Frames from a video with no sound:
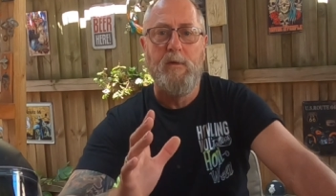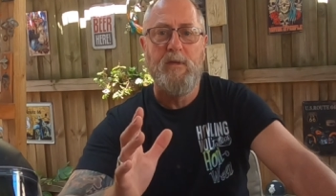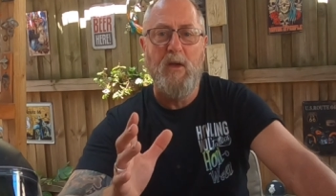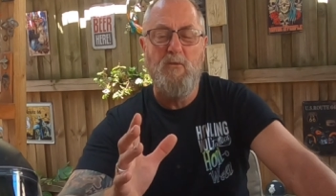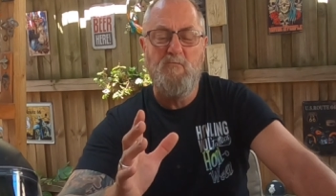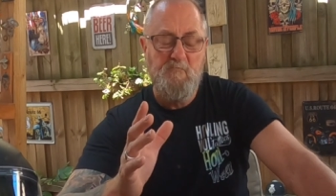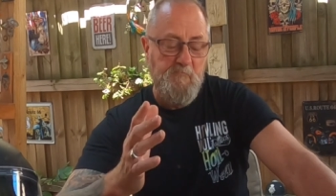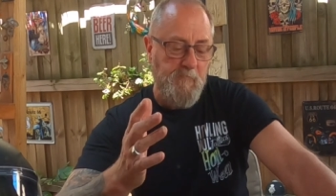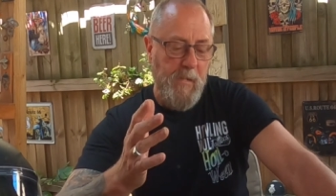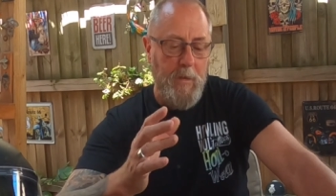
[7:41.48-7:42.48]
So
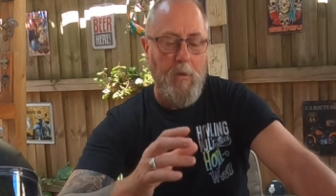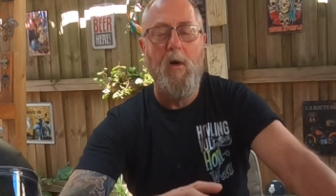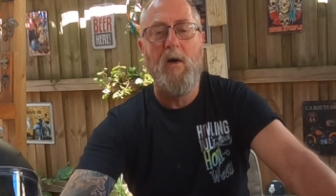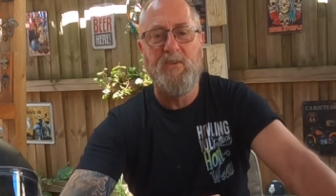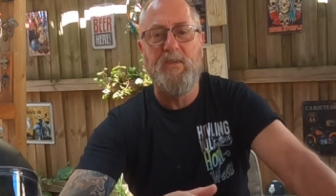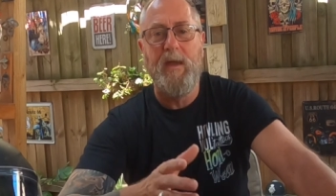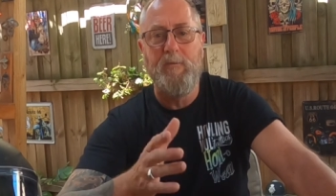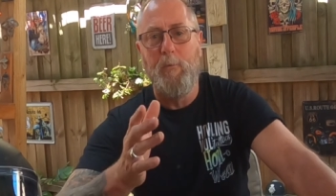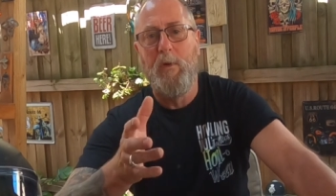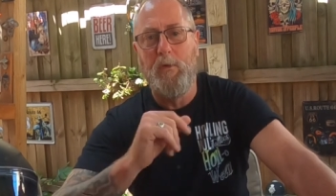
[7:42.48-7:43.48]
I'd say
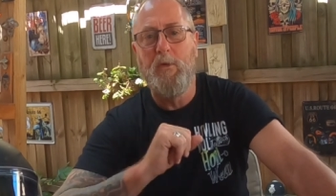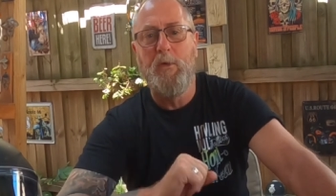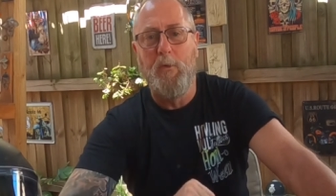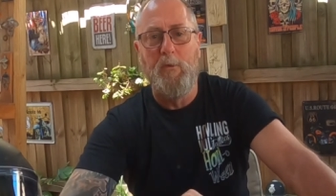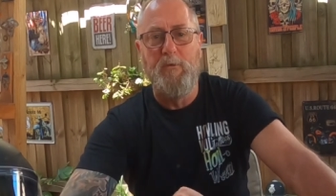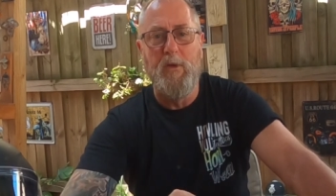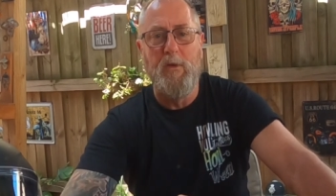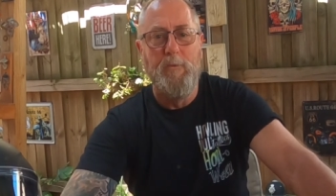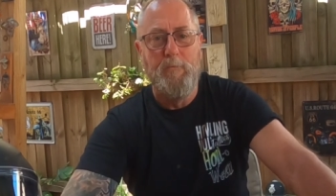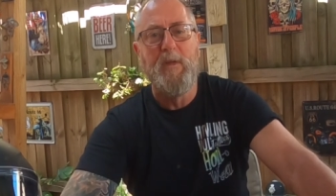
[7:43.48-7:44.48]
that when I do do a
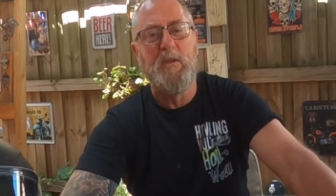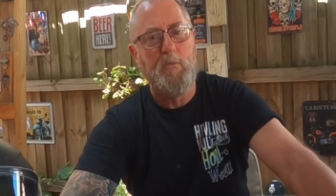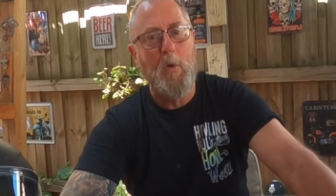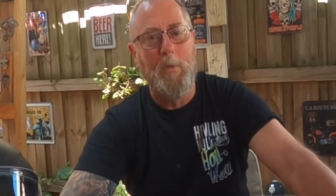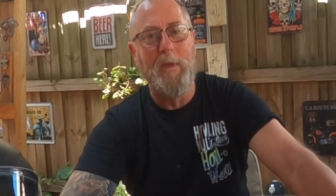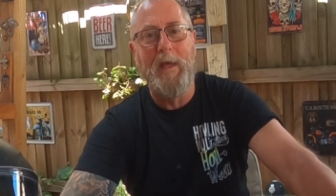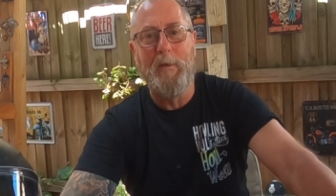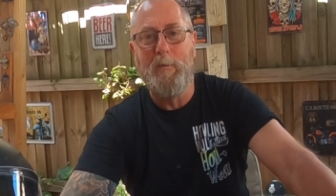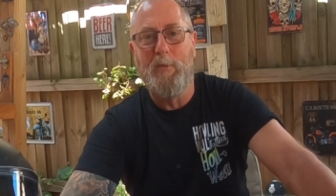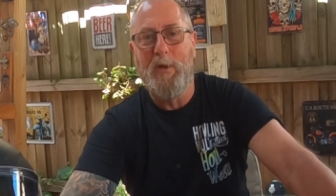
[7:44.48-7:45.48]
review, it's probably going
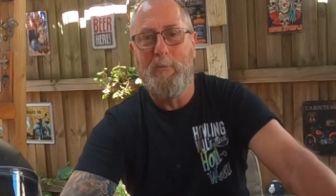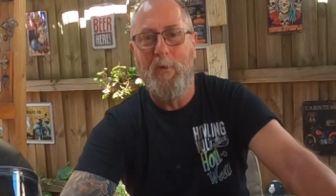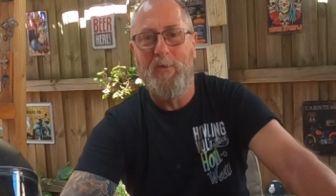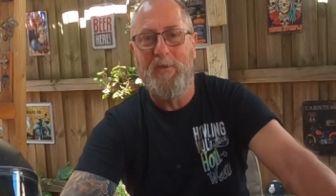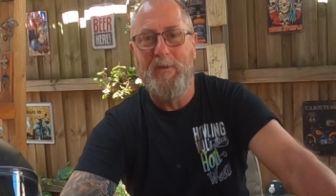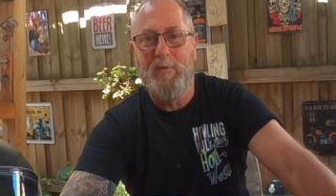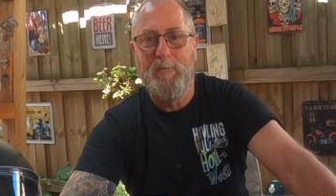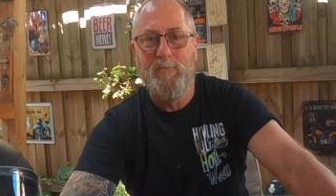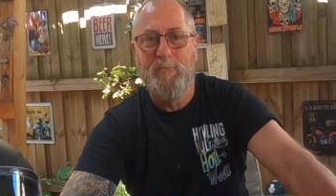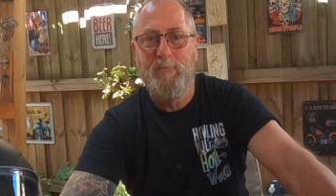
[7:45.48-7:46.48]
to be pretty positive.
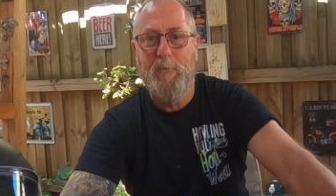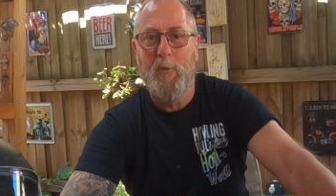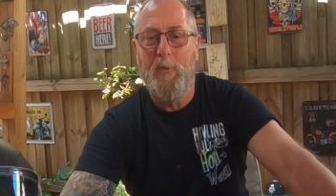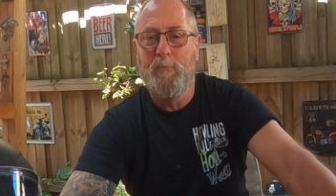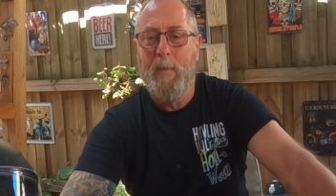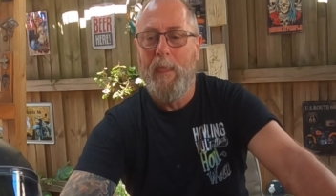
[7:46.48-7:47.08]
All right.